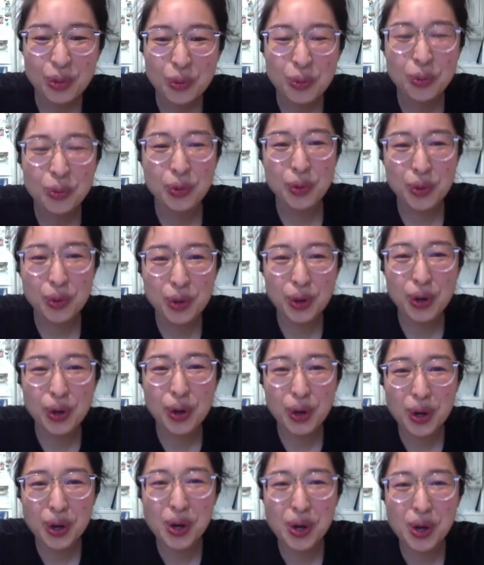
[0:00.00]

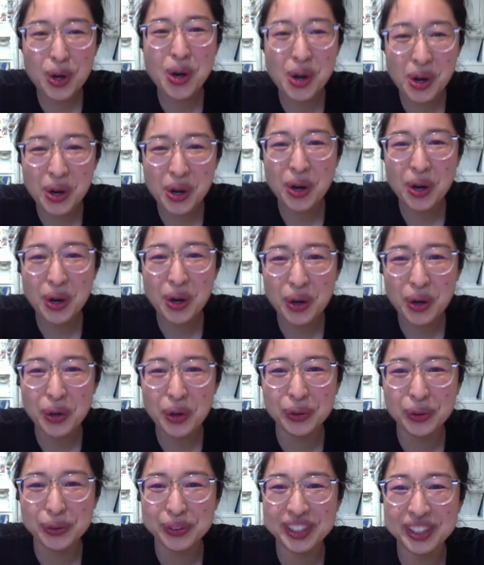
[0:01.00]

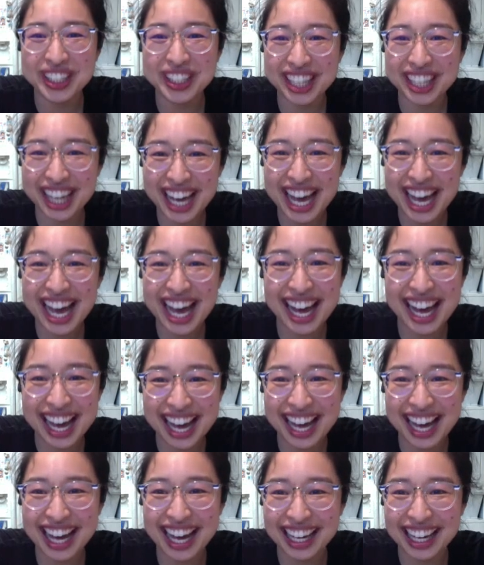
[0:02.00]
Woo!
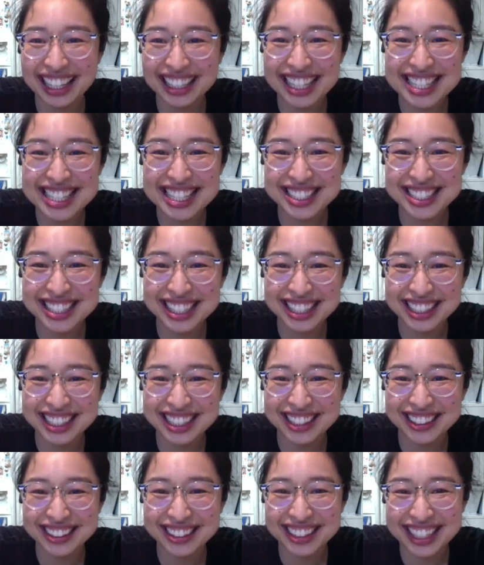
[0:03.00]
Yeah, that's looking
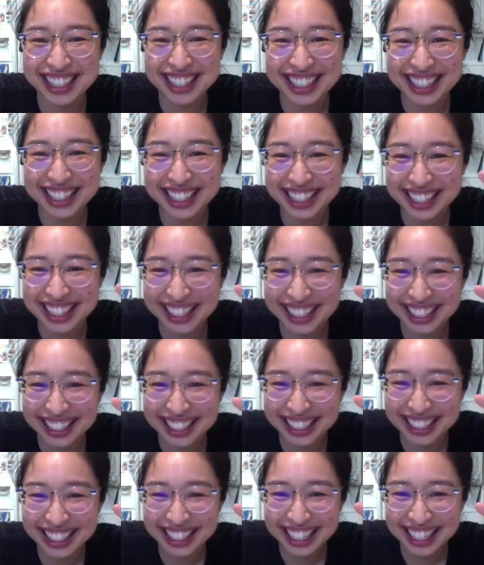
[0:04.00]

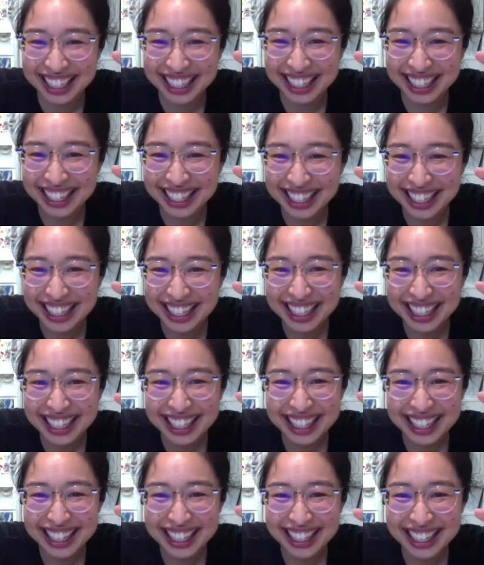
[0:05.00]
good.
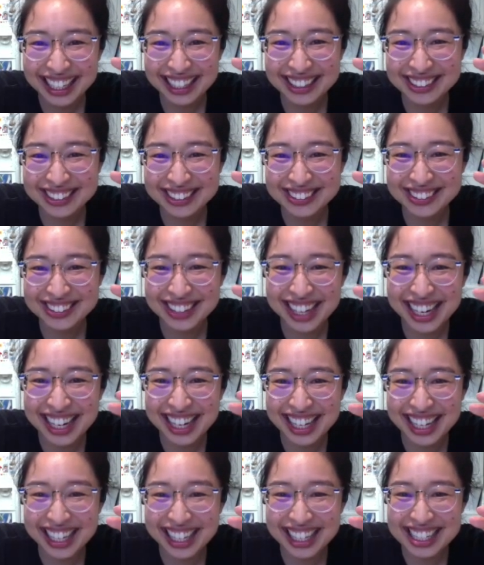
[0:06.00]
All
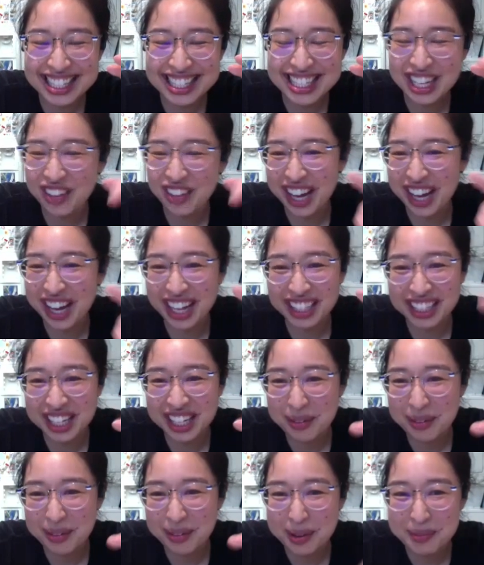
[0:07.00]
right, go ahead and come
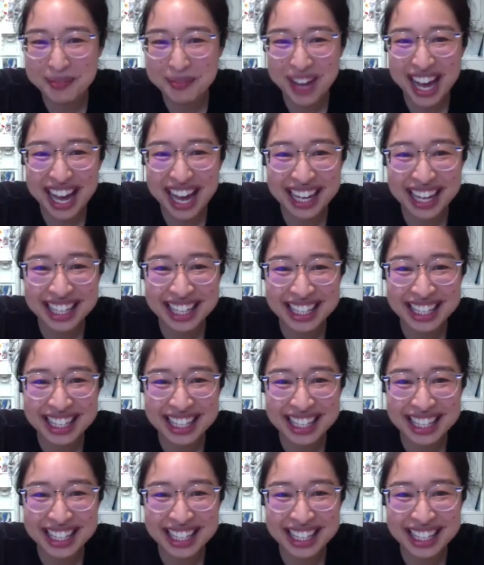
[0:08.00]
on back.